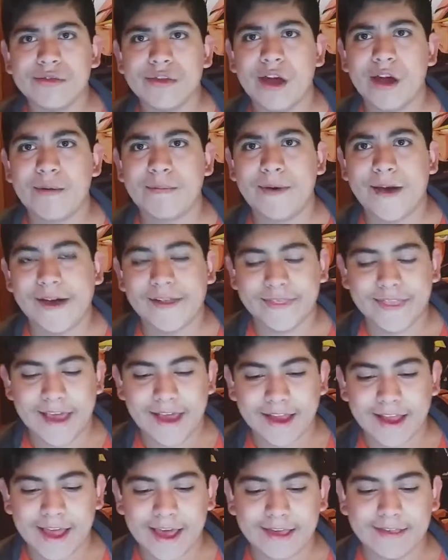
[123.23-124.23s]
Sorry about
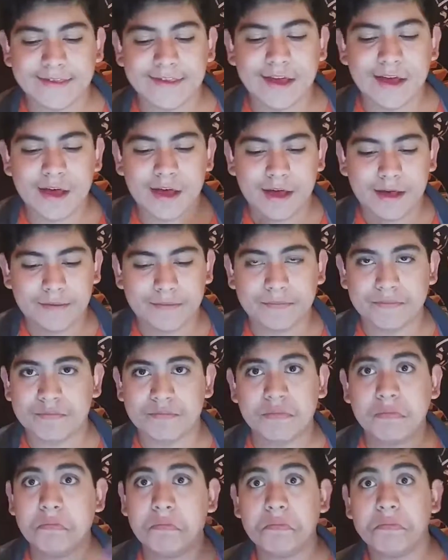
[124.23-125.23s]
that, guys.
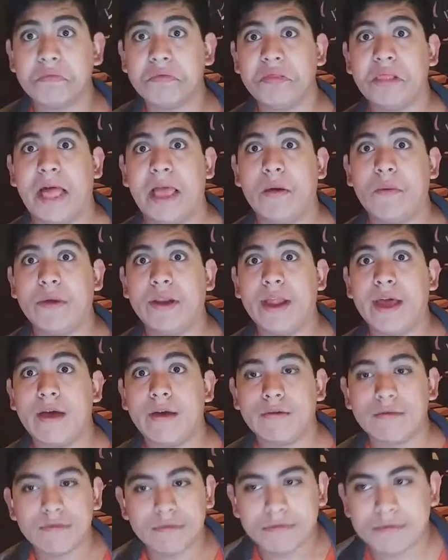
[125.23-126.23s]
Light went
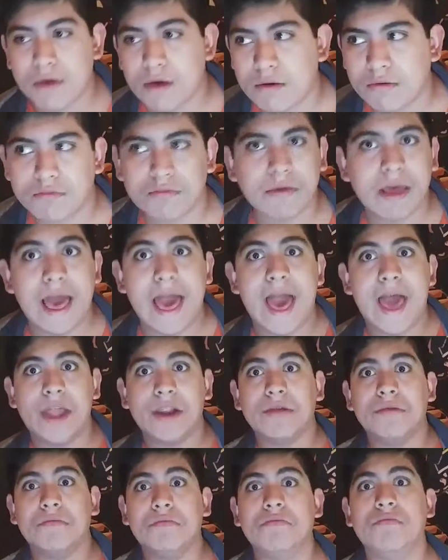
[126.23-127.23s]
out, so I
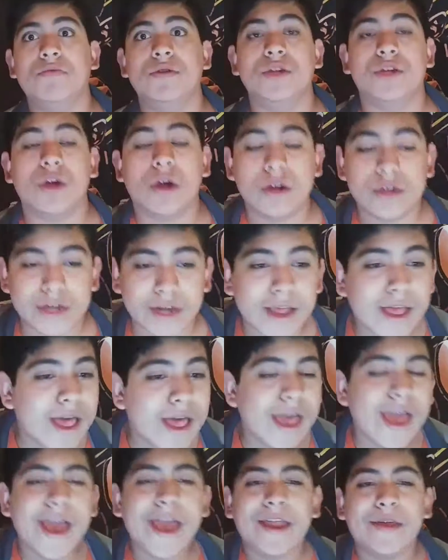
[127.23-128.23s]
had to recharge it.
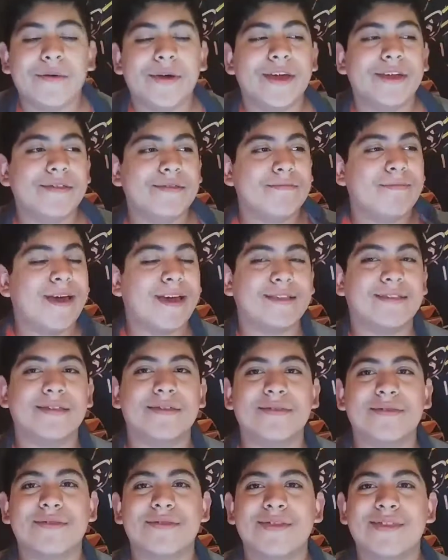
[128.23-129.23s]
Anyway, back
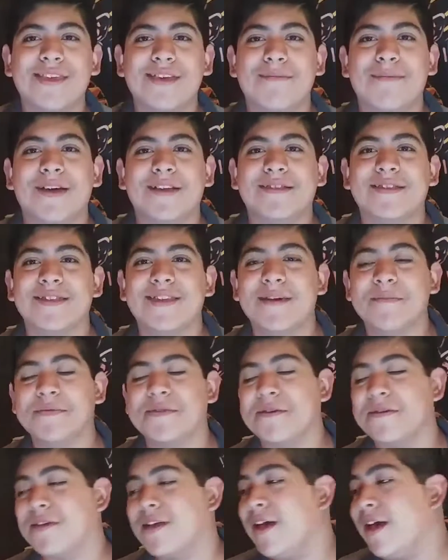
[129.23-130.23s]
to the
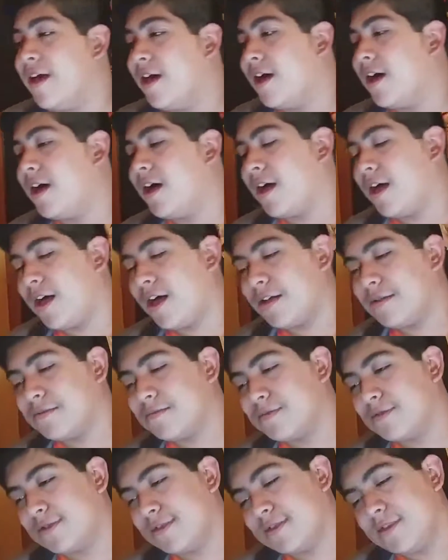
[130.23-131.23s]
episode.
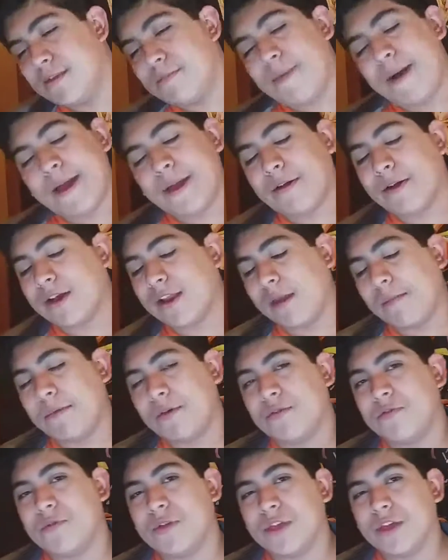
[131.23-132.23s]
My Hero
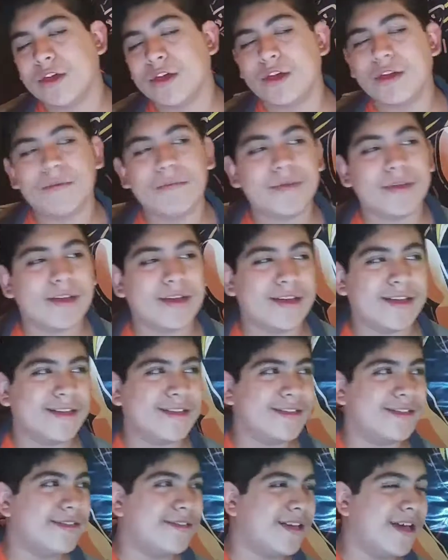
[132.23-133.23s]
Academia is really good
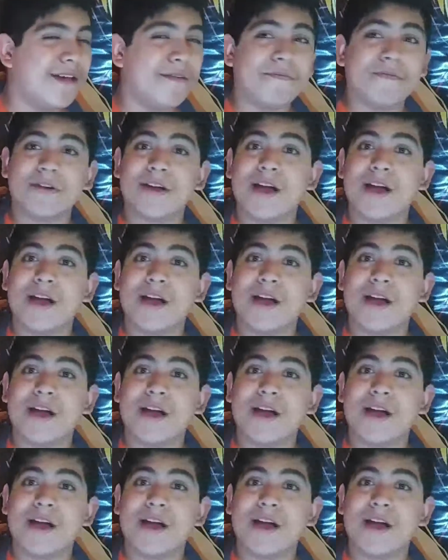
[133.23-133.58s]
because I